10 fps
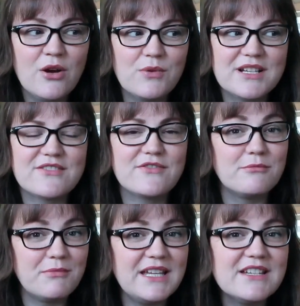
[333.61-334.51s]
which for
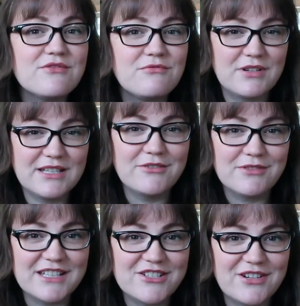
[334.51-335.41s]
me is really,
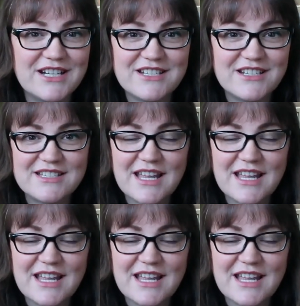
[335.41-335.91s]
really strange because